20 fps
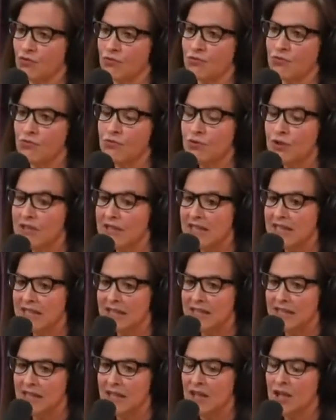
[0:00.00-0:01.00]

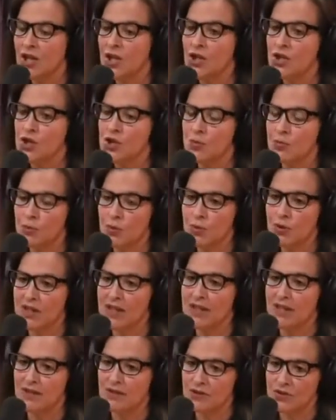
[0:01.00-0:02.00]
really
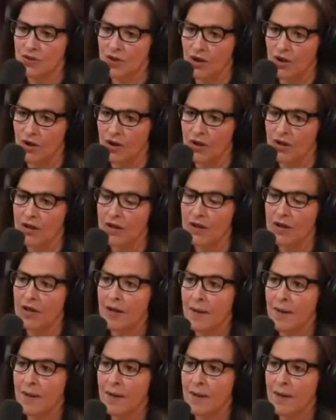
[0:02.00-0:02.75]
spooky, dark,